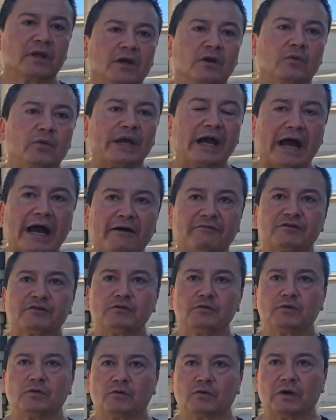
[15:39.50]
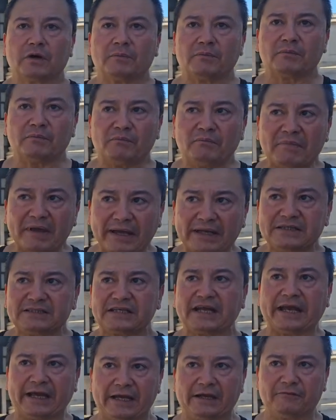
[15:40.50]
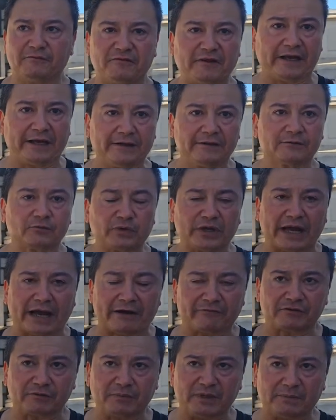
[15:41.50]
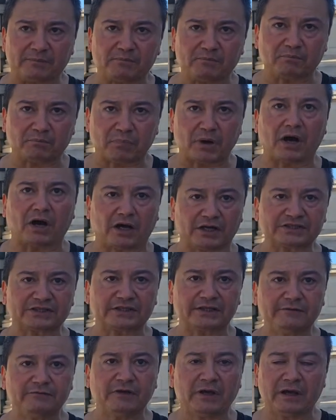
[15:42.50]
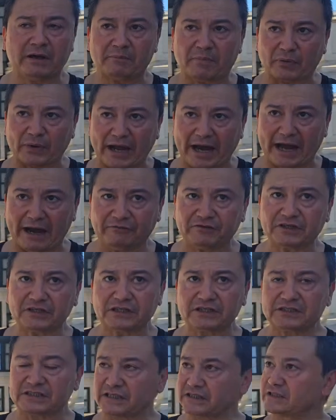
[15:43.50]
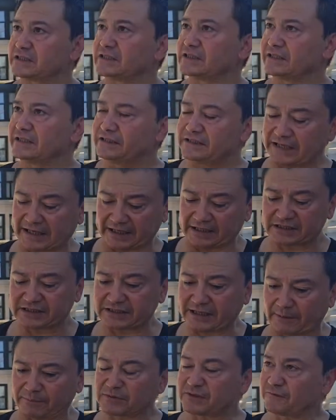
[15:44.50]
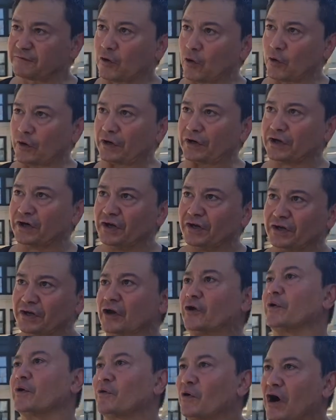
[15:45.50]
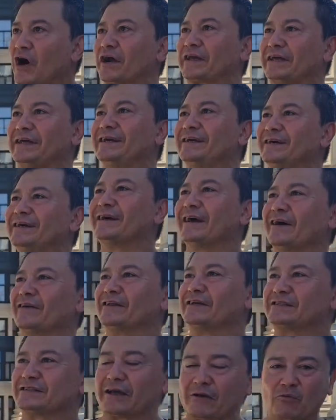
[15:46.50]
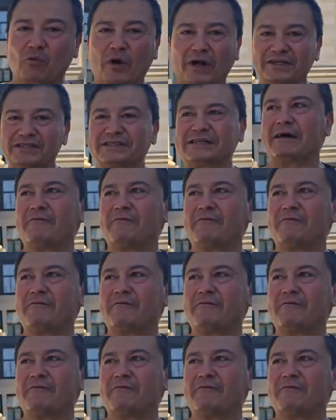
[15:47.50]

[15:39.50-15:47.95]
We have to maintain a faith, we have to be positive, but we have to consistently take steps forward. You know, in Rocky, how they say 1 step